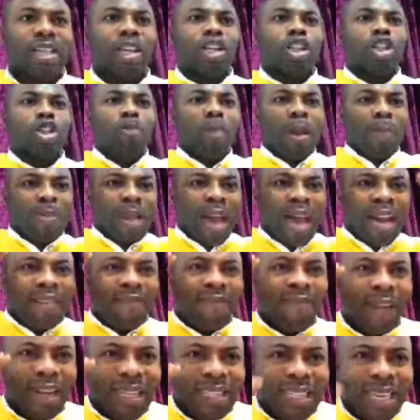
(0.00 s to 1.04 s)
you may be an
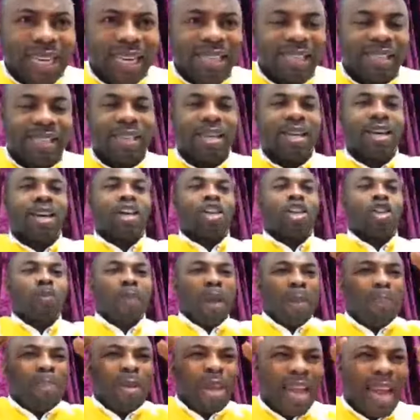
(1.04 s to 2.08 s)
evangelist, you
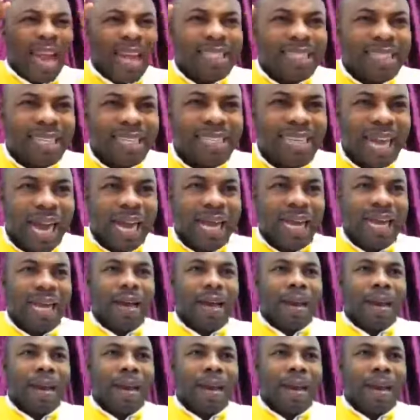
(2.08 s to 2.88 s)
may be a teacher,